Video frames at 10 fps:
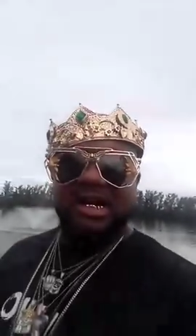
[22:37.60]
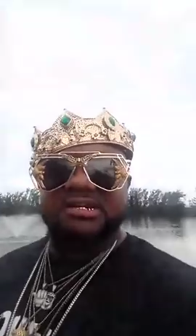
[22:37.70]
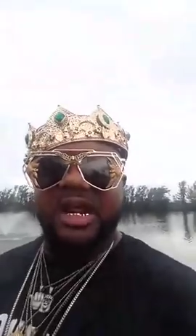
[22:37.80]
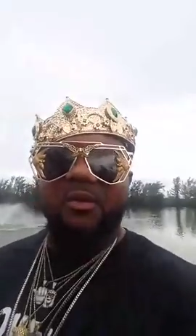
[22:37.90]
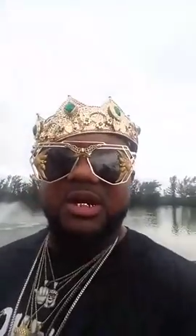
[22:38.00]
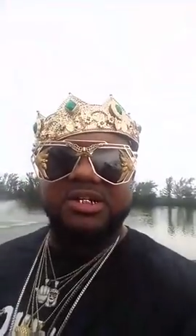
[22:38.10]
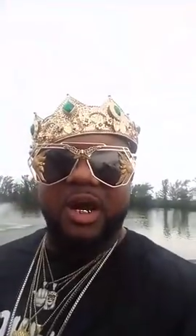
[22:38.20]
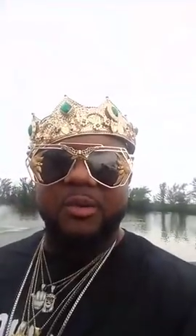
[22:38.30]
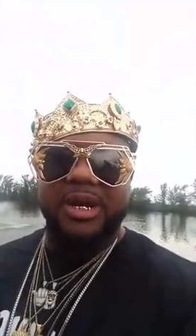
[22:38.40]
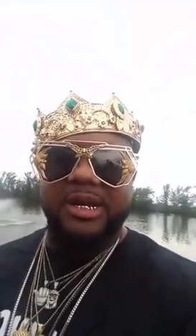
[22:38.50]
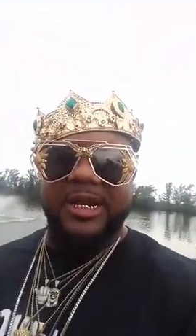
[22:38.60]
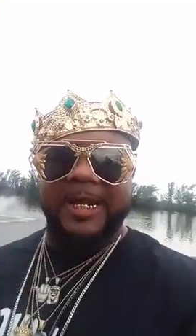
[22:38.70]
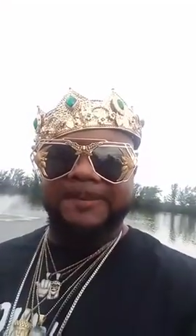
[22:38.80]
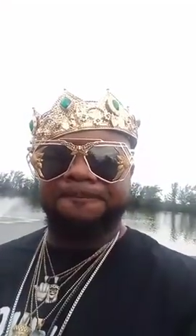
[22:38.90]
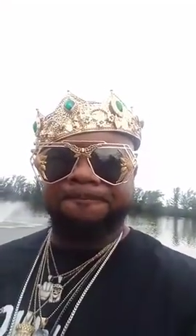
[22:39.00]
He say, what shirt we could
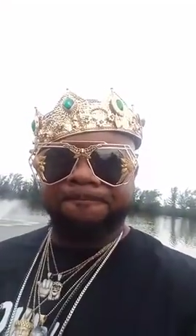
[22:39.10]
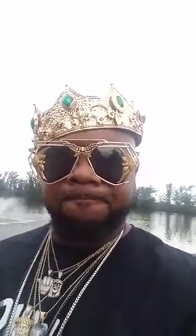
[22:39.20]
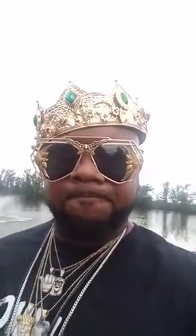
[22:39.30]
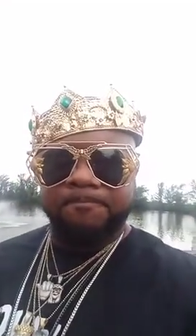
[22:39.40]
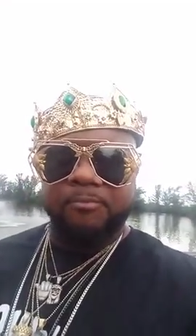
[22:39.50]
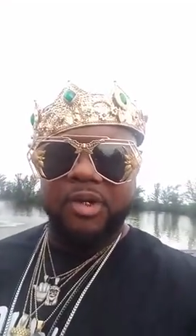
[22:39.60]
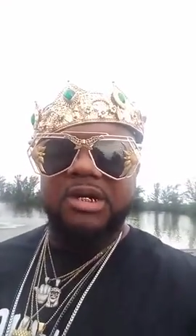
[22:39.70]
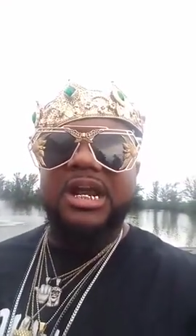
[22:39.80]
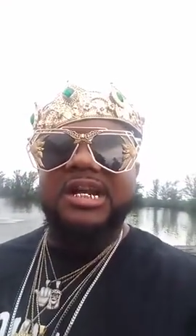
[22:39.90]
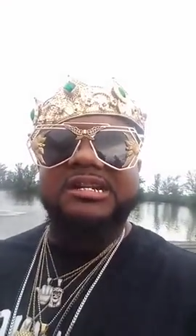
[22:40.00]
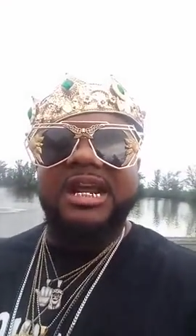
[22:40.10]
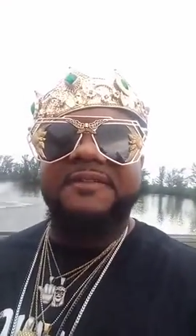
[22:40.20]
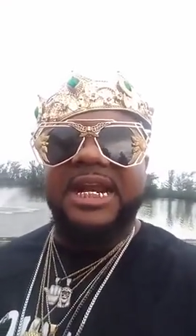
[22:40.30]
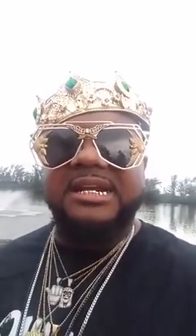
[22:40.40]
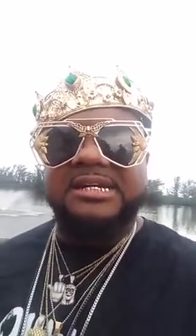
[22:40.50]
get? Yeah,
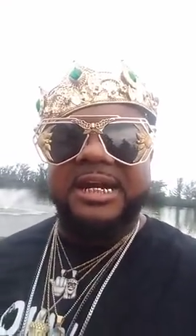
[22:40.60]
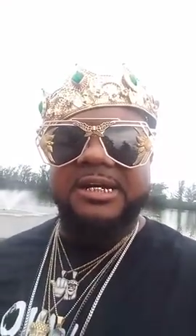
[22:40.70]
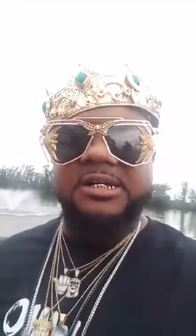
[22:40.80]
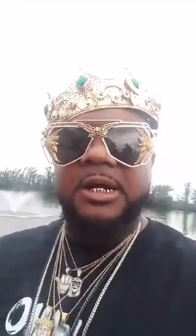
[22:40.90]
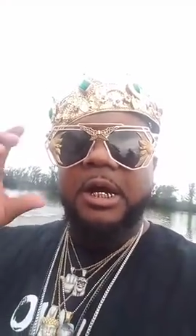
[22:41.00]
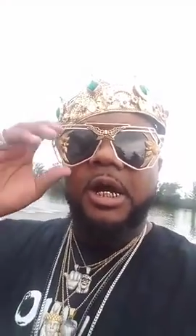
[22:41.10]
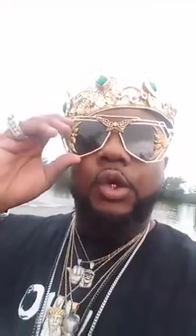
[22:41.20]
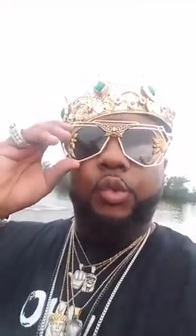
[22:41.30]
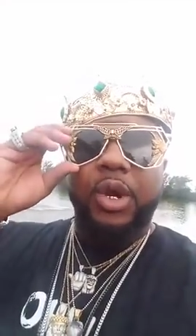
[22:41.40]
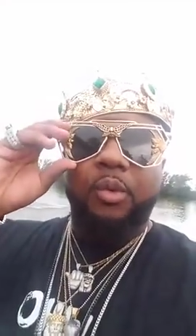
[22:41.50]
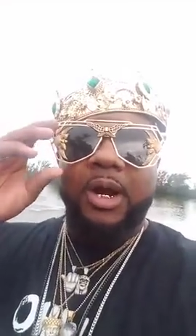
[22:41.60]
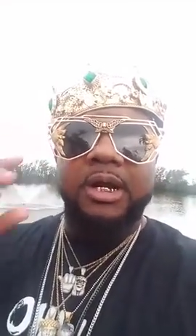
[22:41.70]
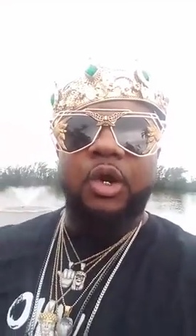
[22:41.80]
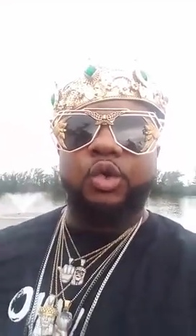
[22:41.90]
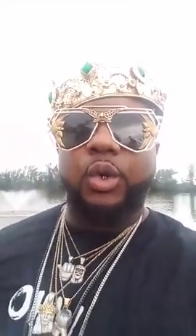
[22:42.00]
786.
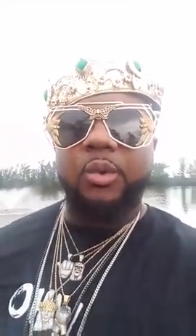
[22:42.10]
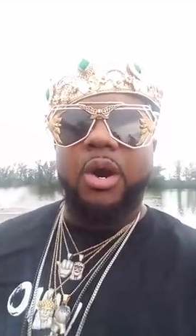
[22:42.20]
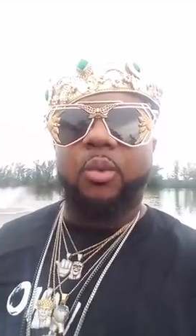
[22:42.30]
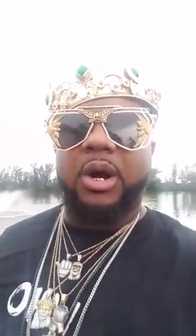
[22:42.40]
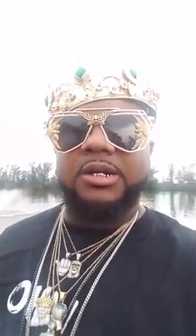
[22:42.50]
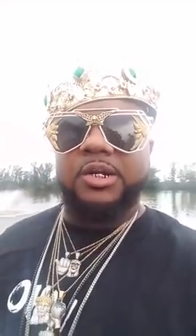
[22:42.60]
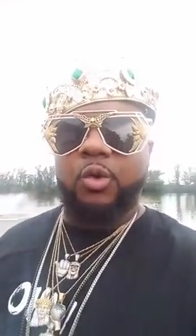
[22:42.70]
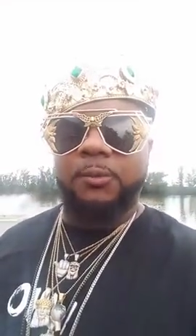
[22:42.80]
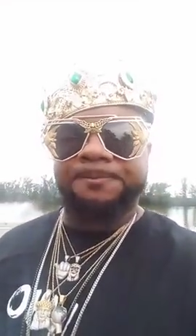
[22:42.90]
310-3112.